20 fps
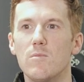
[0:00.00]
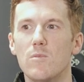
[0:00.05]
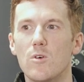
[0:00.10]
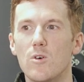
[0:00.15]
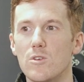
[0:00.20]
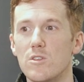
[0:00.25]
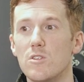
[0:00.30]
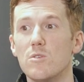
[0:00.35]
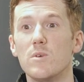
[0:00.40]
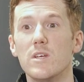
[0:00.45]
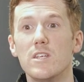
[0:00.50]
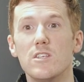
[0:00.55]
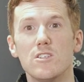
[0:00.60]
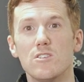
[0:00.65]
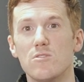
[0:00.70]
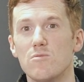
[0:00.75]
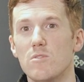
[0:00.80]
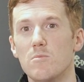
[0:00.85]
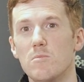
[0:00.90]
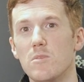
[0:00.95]
Or do we
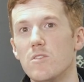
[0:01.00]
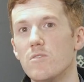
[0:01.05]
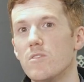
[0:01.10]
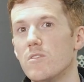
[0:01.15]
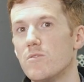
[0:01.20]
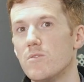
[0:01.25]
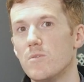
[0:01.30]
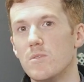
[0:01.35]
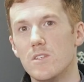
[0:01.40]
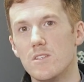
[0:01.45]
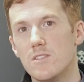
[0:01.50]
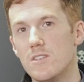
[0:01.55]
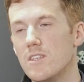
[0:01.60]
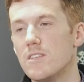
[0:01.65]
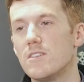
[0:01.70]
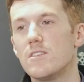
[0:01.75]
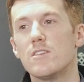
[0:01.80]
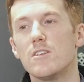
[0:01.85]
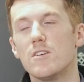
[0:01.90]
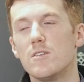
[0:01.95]
just remove it from the
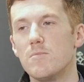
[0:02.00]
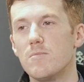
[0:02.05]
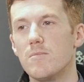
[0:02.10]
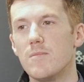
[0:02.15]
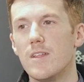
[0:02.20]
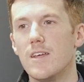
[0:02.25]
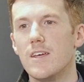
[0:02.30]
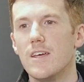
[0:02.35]
system?